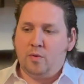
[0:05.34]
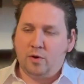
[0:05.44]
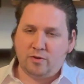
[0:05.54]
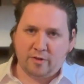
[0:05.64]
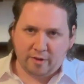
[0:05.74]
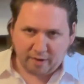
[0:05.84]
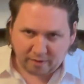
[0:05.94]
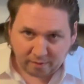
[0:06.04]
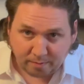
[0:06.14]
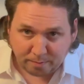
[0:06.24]
we're still
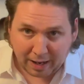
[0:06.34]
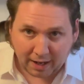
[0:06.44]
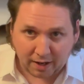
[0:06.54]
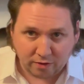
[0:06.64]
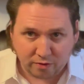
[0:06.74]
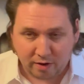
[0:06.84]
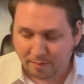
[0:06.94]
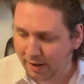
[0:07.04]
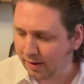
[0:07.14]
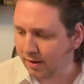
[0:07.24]
in Black History
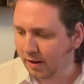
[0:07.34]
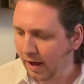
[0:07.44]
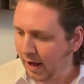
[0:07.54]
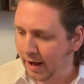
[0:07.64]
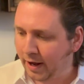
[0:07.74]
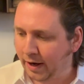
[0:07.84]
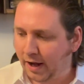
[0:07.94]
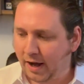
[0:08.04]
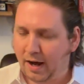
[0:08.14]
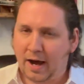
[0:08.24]
Month, and
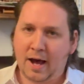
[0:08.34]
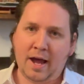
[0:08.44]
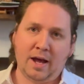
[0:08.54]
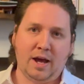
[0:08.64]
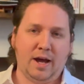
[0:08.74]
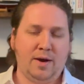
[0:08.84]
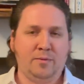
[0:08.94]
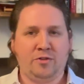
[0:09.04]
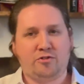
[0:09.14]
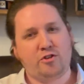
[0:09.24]
I
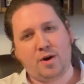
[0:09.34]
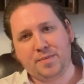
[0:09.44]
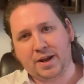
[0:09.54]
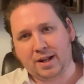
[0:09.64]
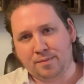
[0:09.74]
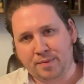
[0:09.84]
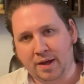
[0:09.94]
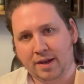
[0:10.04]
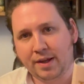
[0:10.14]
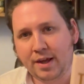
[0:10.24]
was chomping at the
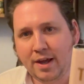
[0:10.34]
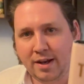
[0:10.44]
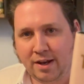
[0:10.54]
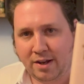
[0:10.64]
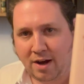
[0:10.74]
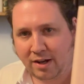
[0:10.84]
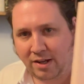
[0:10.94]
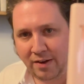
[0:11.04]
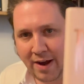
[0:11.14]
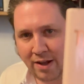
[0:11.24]
bit to talk
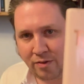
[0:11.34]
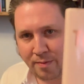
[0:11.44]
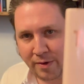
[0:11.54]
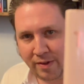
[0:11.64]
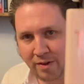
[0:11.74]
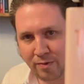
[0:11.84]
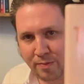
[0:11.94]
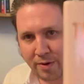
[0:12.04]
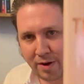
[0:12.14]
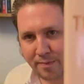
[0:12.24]
to you guys about this
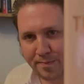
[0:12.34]
book.